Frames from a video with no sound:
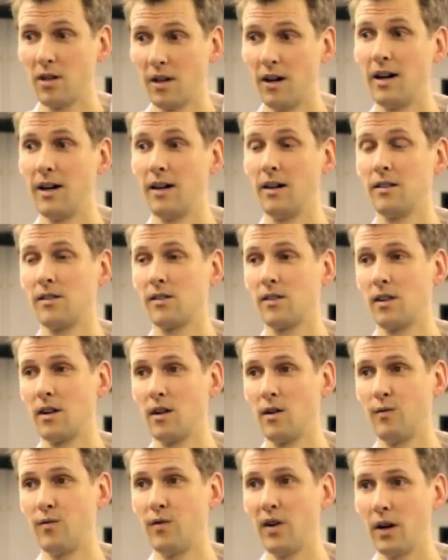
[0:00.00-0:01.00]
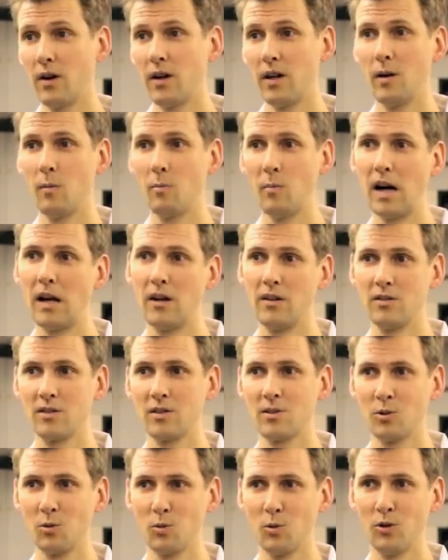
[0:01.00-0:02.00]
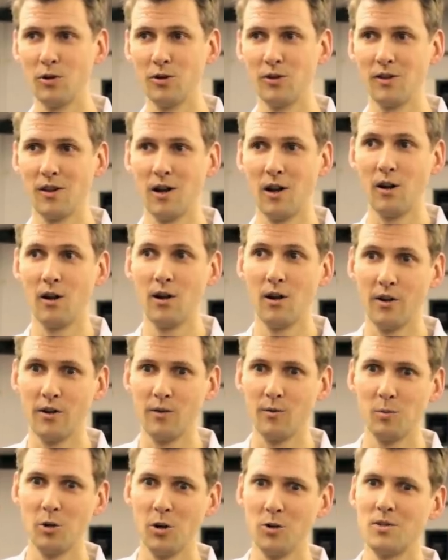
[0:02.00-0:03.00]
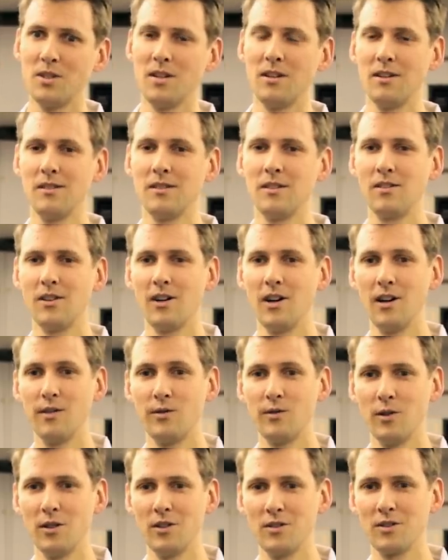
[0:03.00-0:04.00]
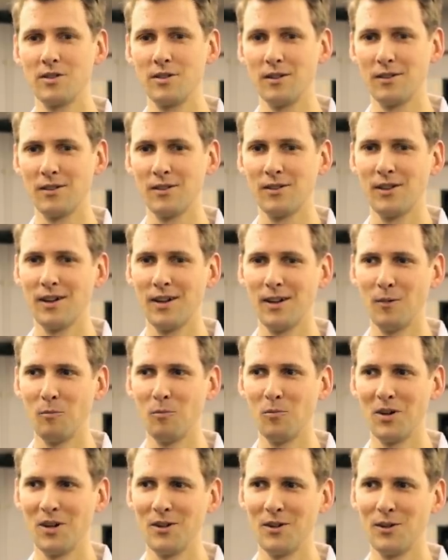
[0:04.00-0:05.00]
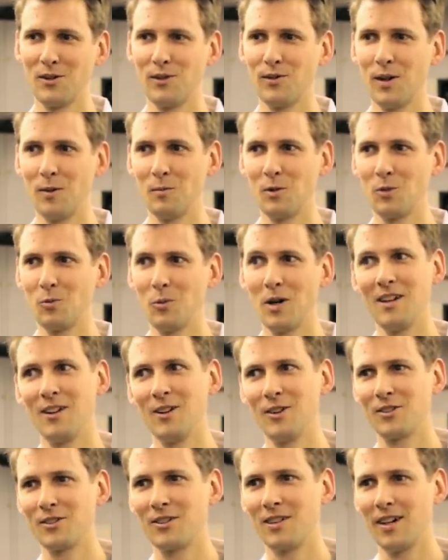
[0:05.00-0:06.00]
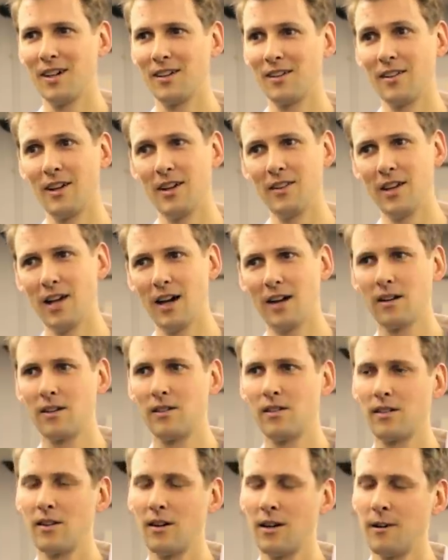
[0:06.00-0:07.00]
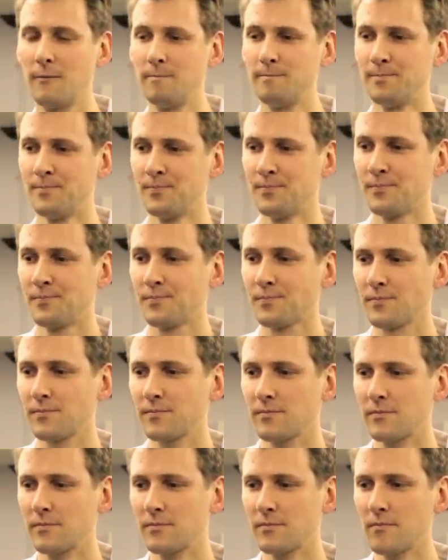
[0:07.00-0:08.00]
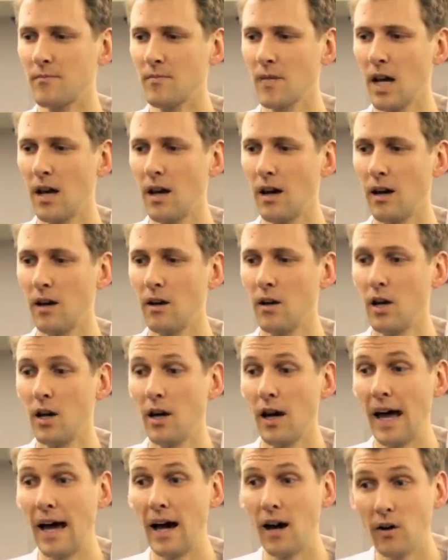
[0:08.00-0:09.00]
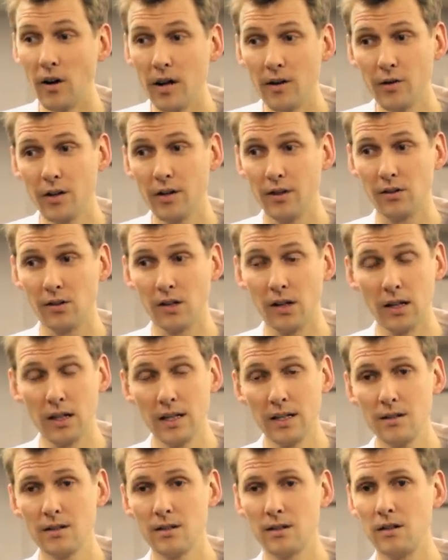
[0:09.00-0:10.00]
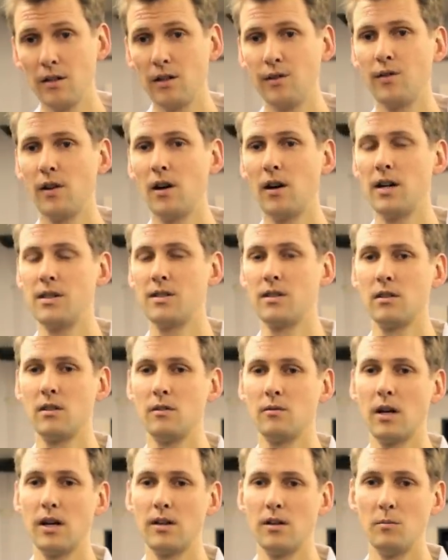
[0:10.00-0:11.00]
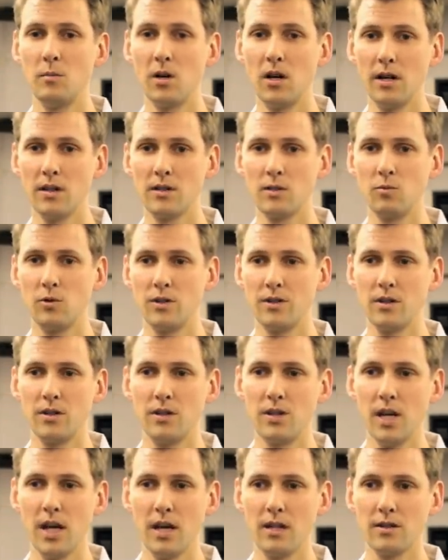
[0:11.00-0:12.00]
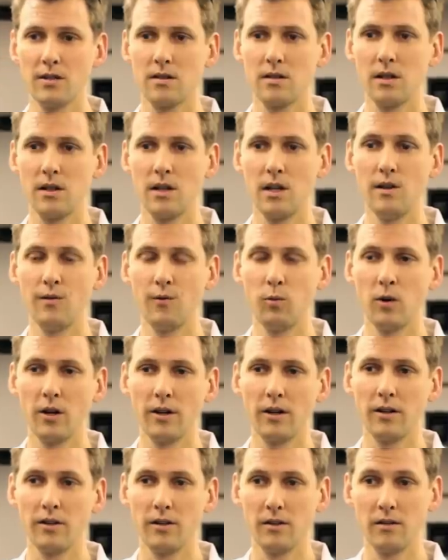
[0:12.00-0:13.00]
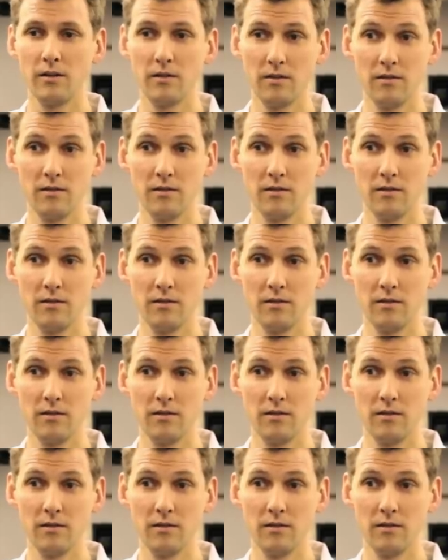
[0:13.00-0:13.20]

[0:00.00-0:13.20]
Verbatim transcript: diets that are very imbalanced towards a lot of protein in the diet, for instance, um, and there's famous weight loss diets like the Atkins diet. Uh, our evidence, at least in the flies and the, and the mice, would suggest that if one un